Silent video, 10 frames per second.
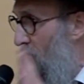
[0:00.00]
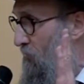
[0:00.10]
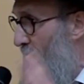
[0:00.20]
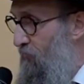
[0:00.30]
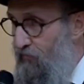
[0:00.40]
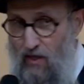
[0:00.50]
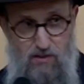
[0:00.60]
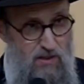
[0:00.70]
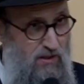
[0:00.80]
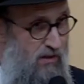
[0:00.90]
Rebbe. And he
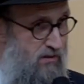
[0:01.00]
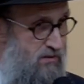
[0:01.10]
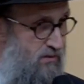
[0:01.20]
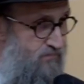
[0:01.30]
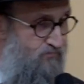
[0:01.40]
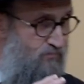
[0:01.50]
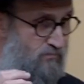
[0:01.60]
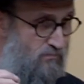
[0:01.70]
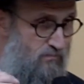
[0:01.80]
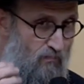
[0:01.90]
says like this.
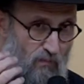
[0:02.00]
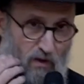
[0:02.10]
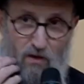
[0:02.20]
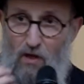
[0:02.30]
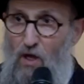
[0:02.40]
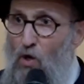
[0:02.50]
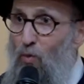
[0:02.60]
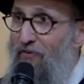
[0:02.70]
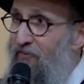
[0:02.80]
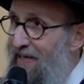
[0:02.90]

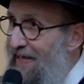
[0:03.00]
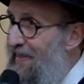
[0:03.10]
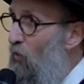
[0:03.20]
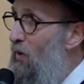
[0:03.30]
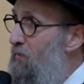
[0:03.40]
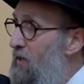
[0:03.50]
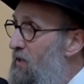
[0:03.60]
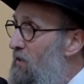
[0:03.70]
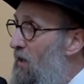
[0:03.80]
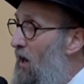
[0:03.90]
We see that
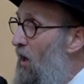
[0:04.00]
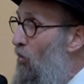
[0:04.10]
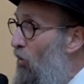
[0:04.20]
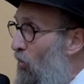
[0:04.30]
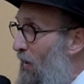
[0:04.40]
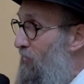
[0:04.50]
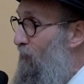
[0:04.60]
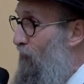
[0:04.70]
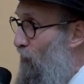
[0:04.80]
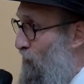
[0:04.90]
women are always
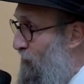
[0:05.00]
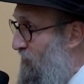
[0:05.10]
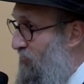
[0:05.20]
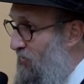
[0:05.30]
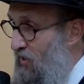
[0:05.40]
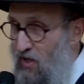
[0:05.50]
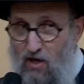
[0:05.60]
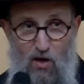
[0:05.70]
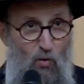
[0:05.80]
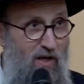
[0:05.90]
first
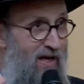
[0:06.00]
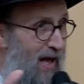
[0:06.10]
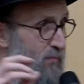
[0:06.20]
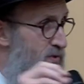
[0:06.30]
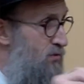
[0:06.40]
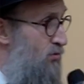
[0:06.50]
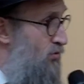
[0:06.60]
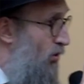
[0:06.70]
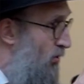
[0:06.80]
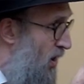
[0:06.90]
when it comes to
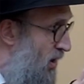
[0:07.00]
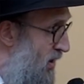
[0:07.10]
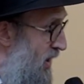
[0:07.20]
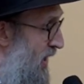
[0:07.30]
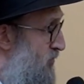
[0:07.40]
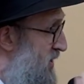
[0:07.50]
Torah and